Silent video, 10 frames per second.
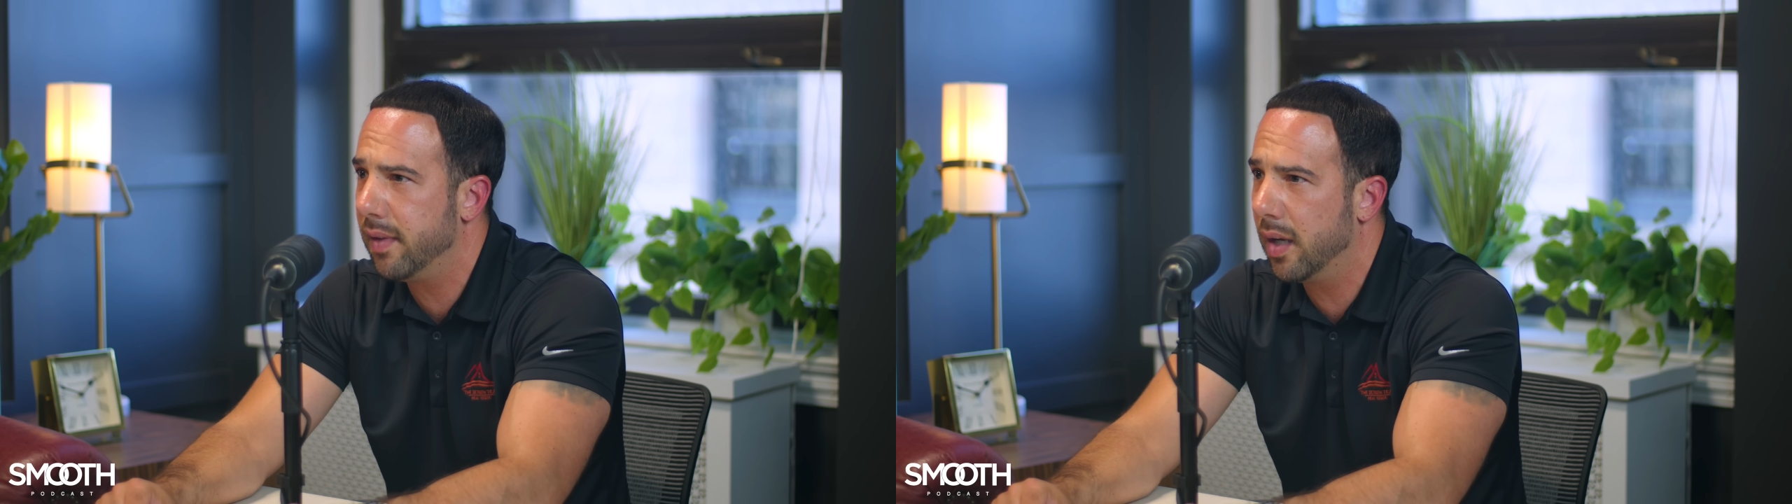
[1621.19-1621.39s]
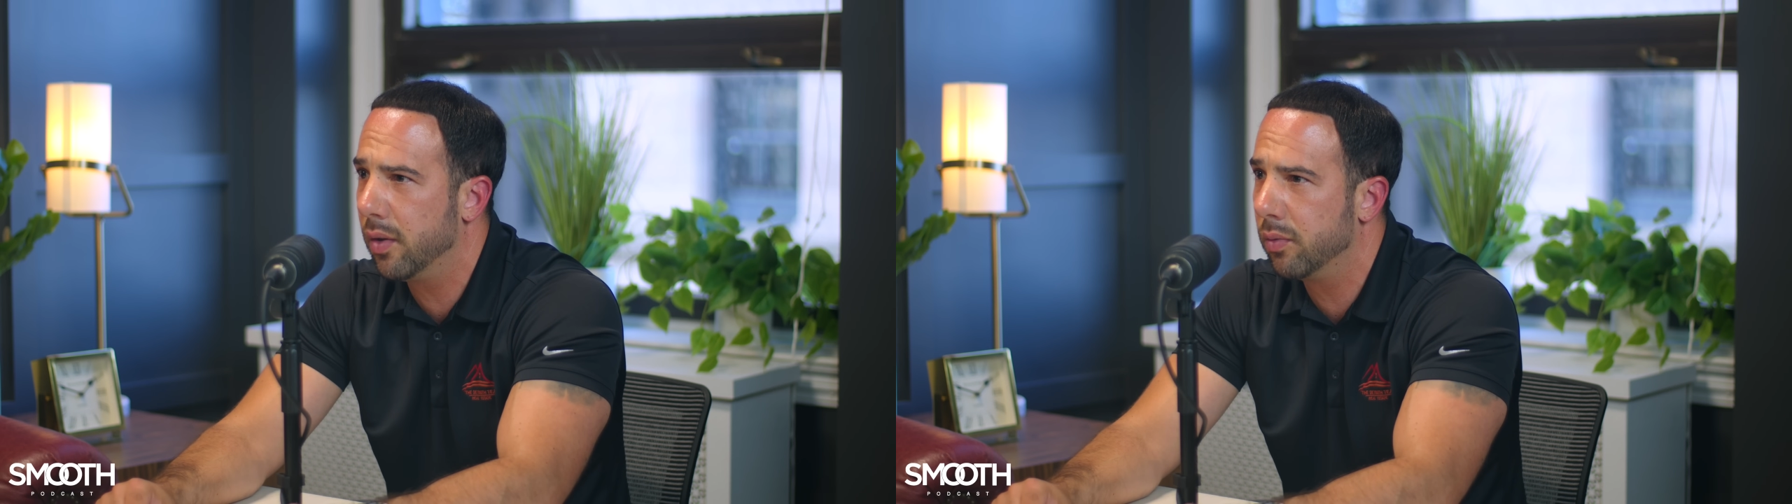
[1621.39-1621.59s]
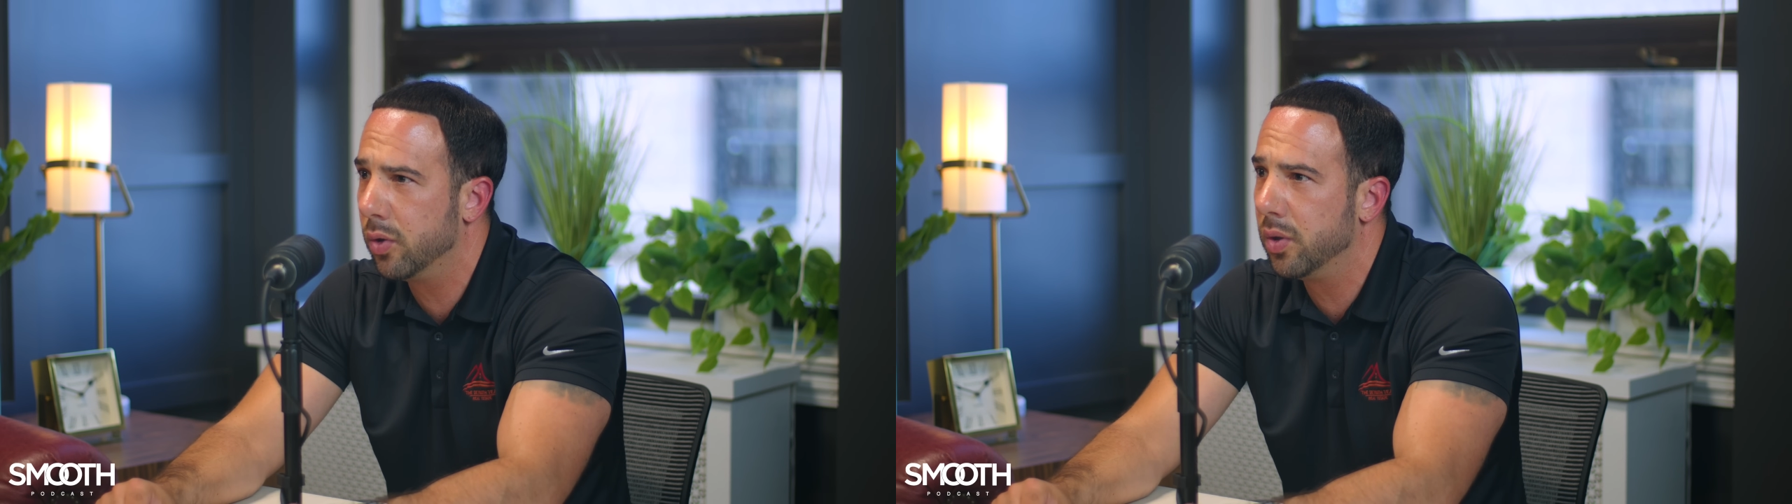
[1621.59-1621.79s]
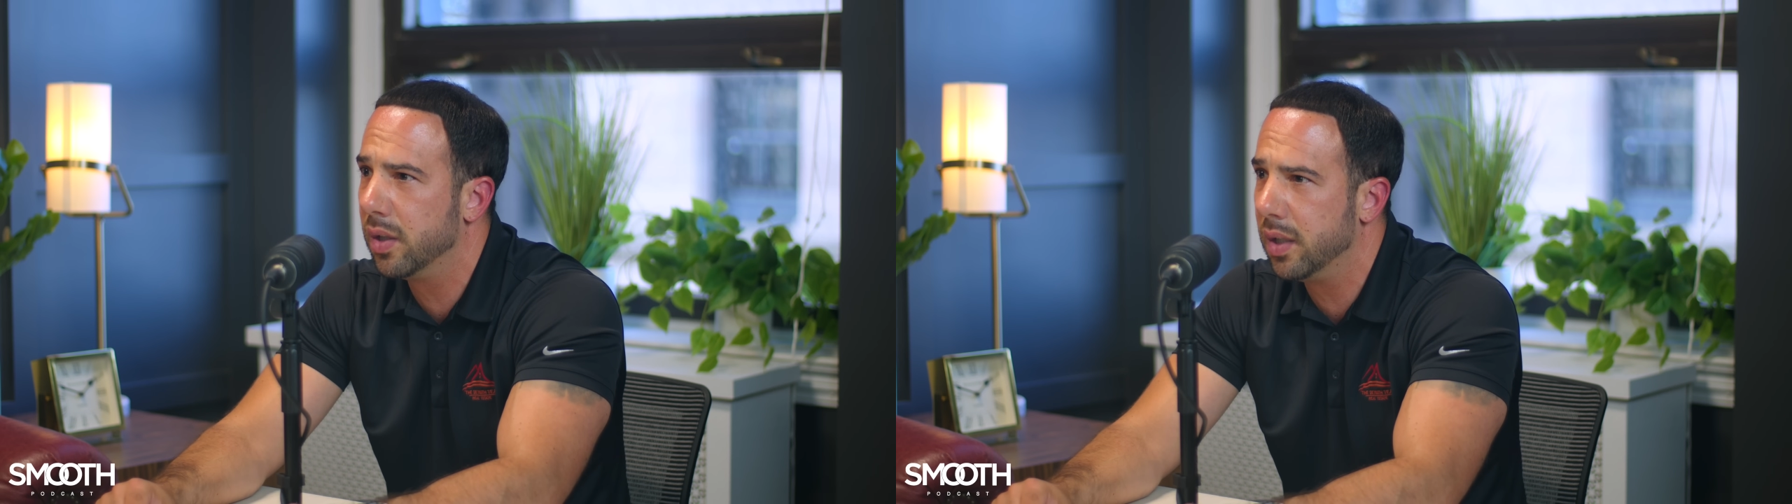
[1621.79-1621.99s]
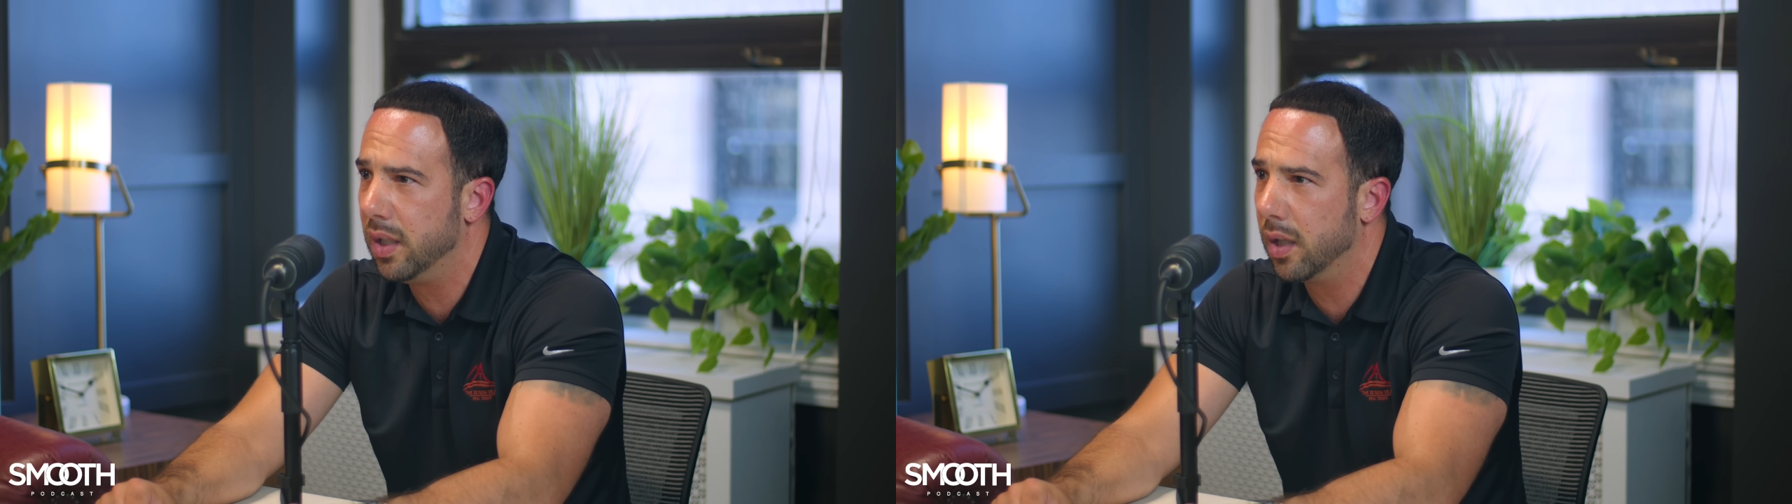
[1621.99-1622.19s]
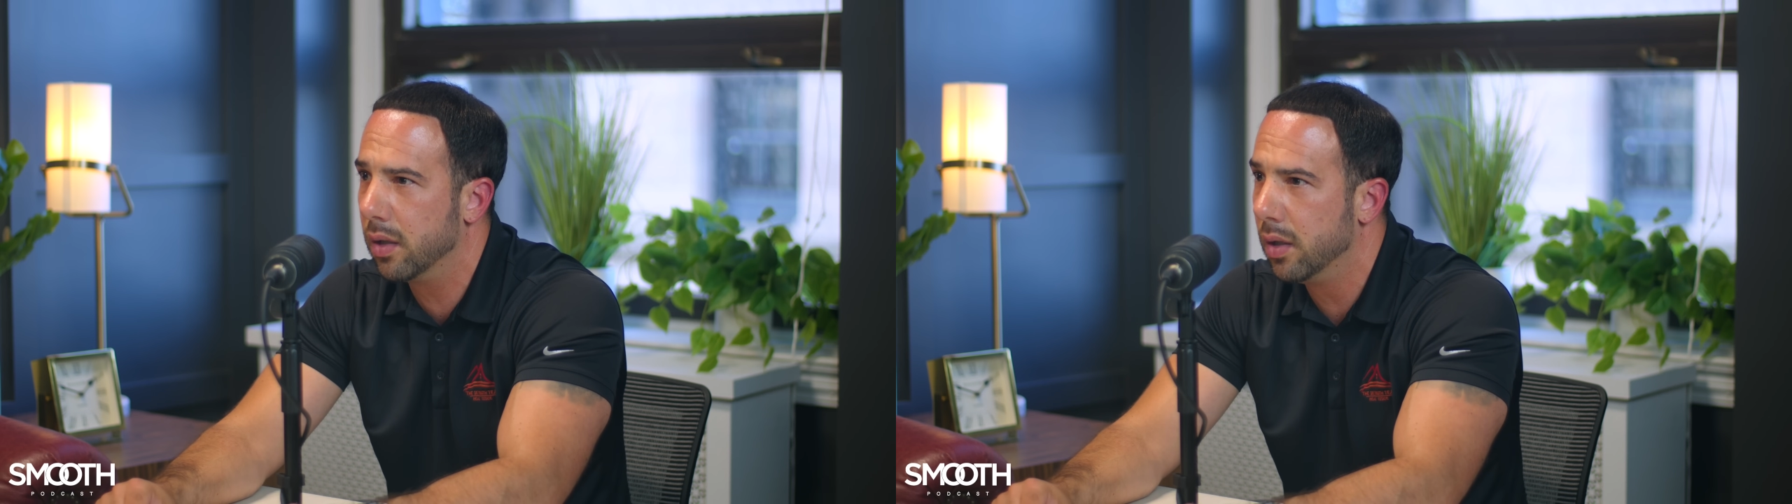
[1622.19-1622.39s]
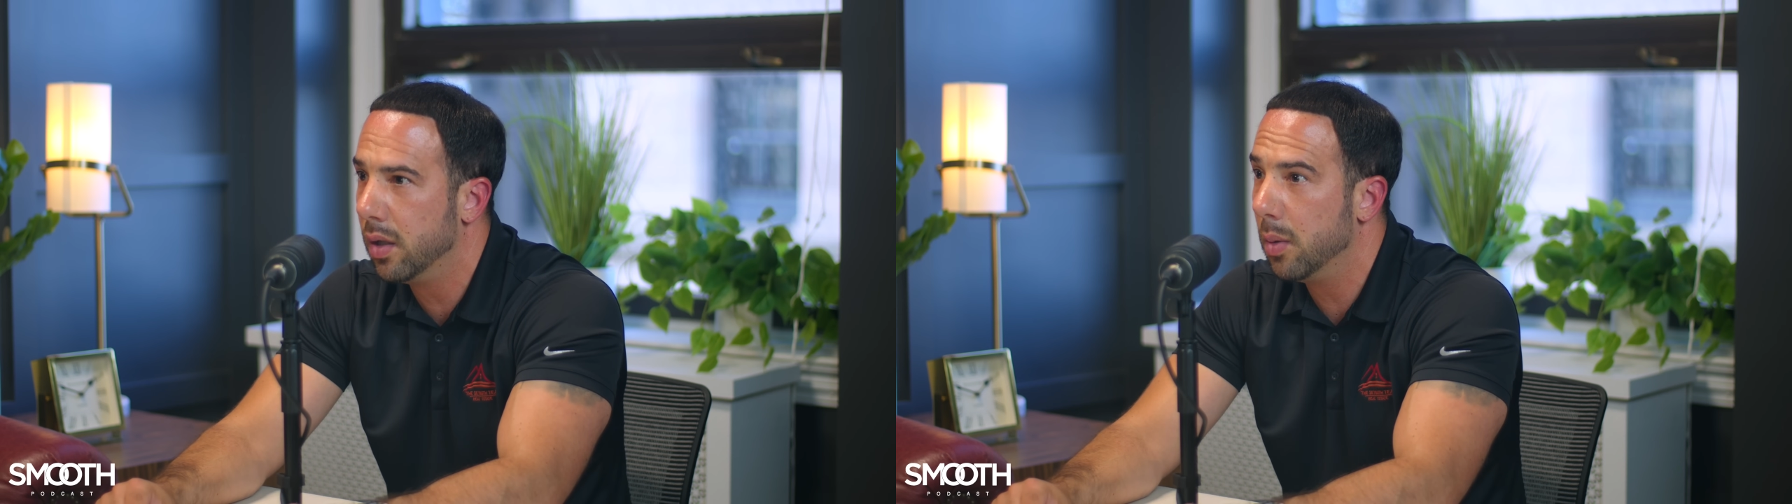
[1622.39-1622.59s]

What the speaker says: down the road in a year?